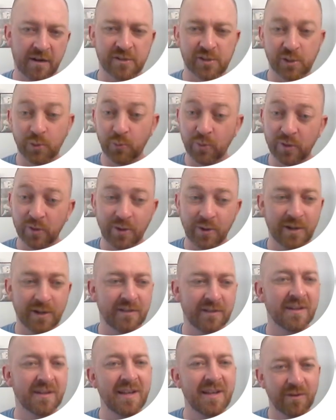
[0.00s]
So we'll go ahead
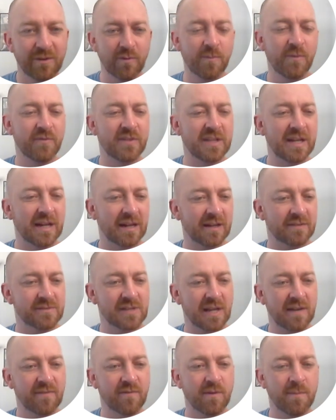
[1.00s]
and remove the negative
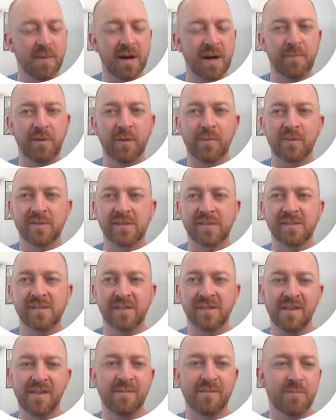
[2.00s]
sign for my purposes
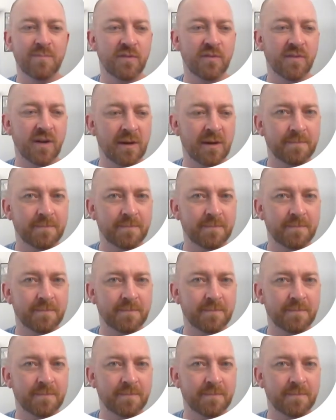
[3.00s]
and then move on.